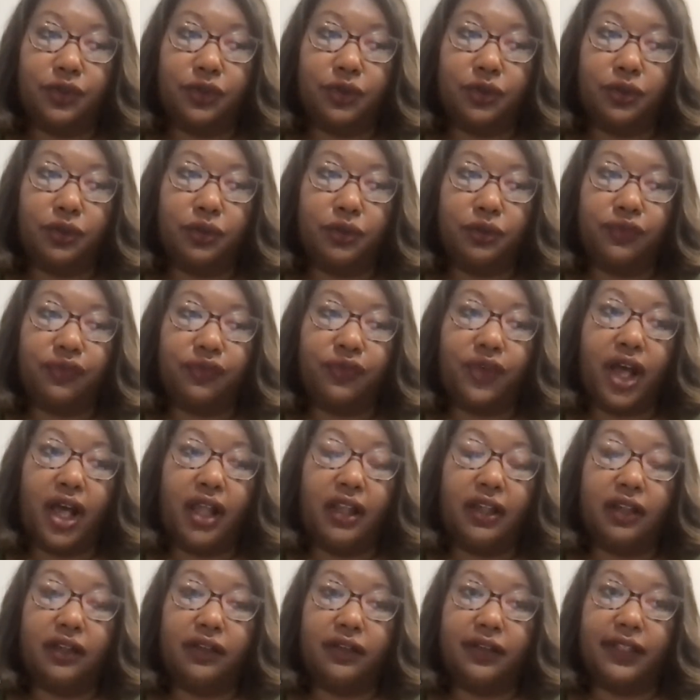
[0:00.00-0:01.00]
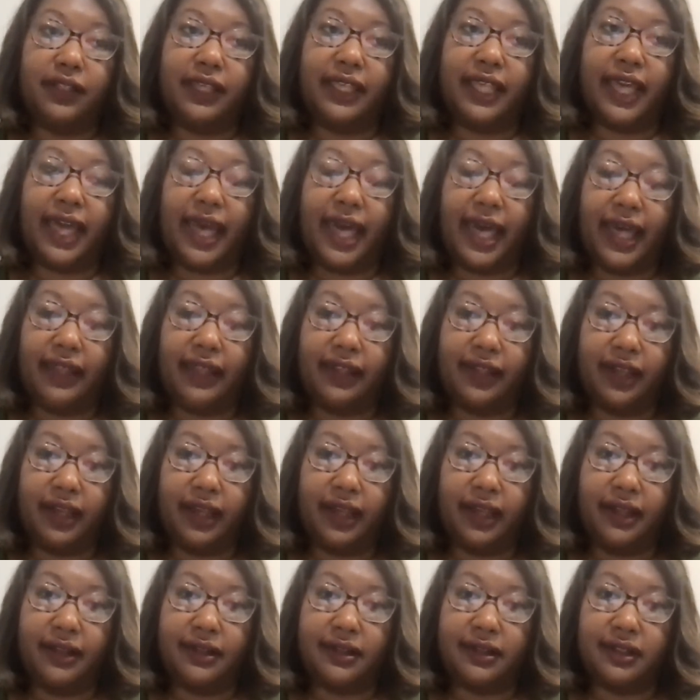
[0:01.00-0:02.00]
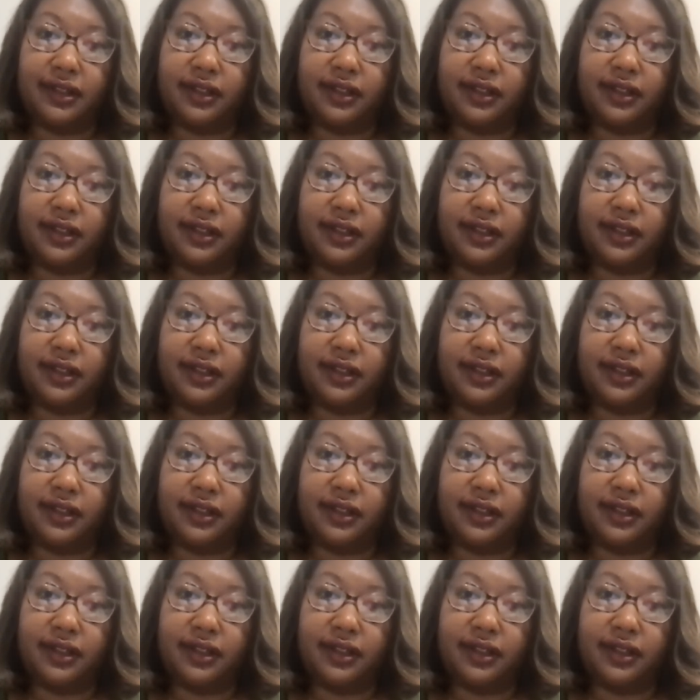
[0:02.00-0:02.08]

to follow the guidelines